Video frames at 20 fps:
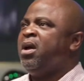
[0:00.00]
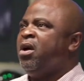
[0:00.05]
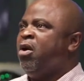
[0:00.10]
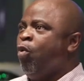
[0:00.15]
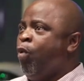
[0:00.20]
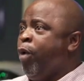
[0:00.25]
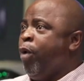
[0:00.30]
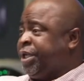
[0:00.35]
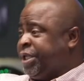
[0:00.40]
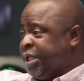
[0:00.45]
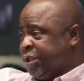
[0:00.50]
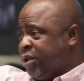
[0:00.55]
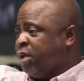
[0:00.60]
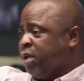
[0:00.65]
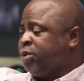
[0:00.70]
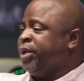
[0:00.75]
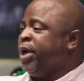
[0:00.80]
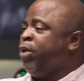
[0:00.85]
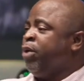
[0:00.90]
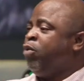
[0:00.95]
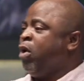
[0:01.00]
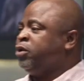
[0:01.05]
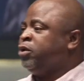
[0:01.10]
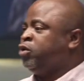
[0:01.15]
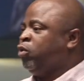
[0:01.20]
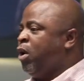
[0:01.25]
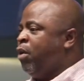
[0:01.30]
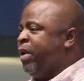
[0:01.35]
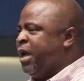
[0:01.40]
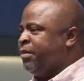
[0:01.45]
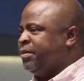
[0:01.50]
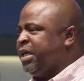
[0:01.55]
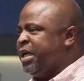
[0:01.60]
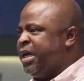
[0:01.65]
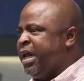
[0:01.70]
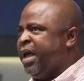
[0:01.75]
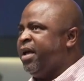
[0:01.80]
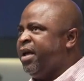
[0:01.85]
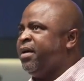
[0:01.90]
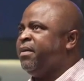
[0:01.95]
which is also equal to what we have
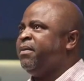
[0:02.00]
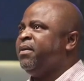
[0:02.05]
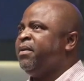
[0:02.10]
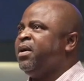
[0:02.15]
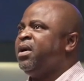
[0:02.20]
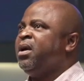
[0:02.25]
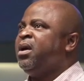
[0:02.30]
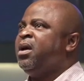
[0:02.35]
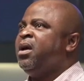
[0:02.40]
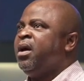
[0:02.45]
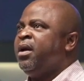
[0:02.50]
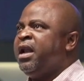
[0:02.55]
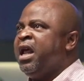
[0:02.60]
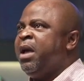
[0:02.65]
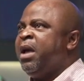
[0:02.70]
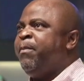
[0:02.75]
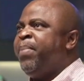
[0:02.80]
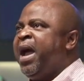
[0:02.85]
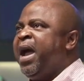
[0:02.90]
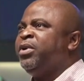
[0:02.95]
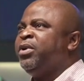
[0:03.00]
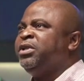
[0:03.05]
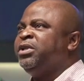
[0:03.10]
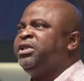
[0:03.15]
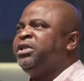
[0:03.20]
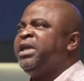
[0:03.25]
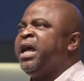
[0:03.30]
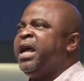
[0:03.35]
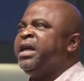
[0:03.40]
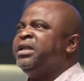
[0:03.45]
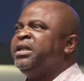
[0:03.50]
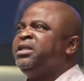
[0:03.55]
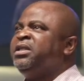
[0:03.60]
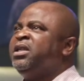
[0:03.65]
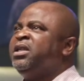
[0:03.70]
seen here. The Bible says,